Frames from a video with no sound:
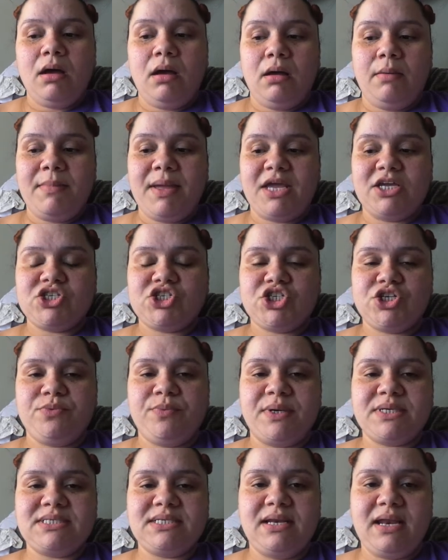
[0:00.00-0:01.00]
Um, and
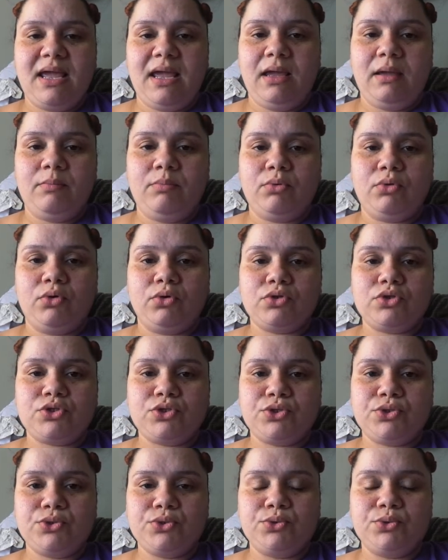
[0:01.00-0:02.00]
she wasn't able
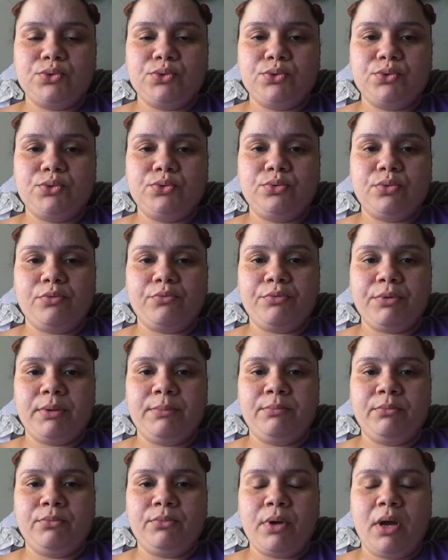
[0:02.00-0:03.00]
to
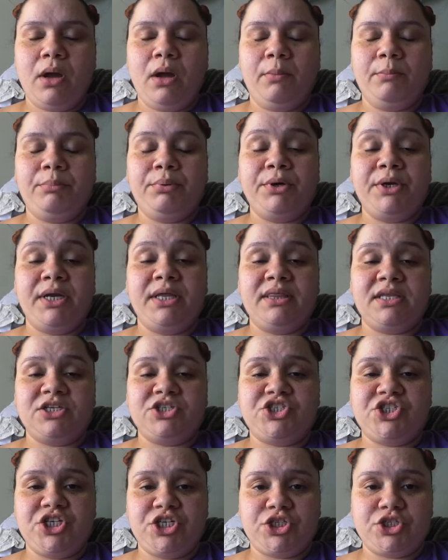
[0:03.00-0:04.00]
re um, put in
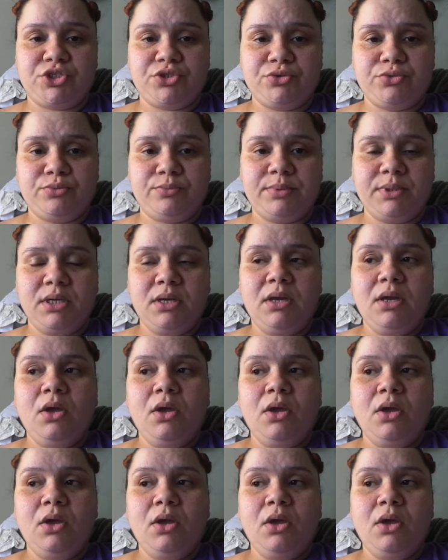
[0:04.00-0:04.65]
the G tube,